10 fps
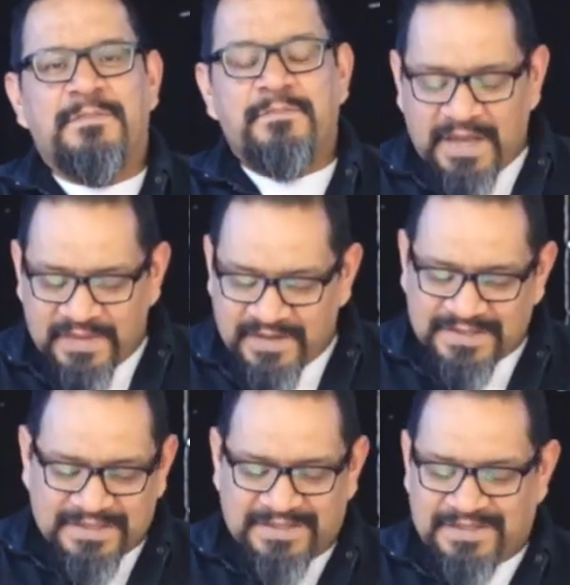by
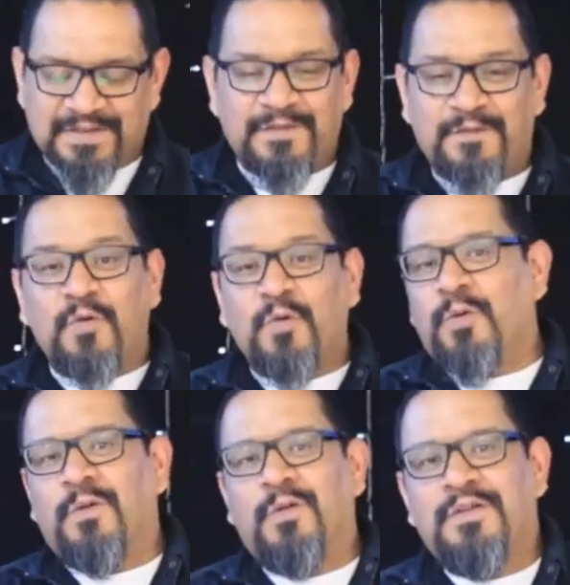this
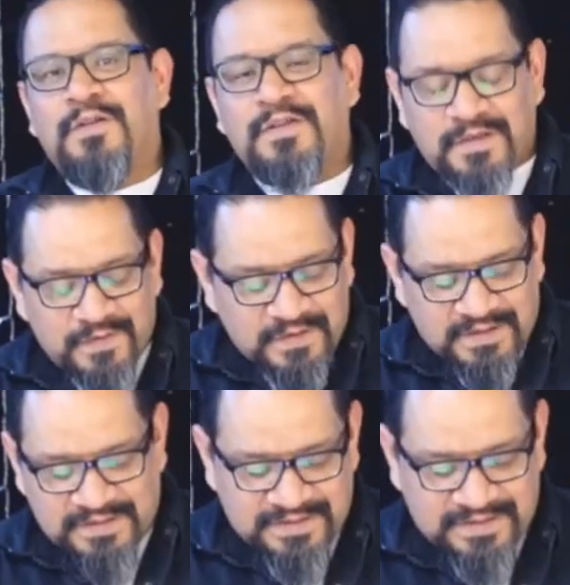fool,
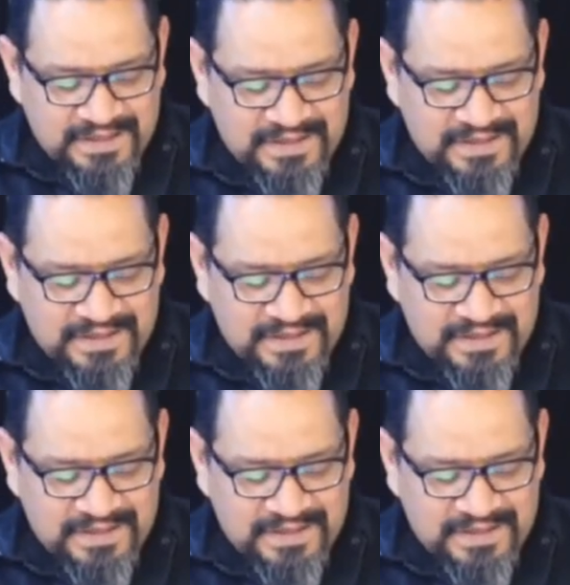this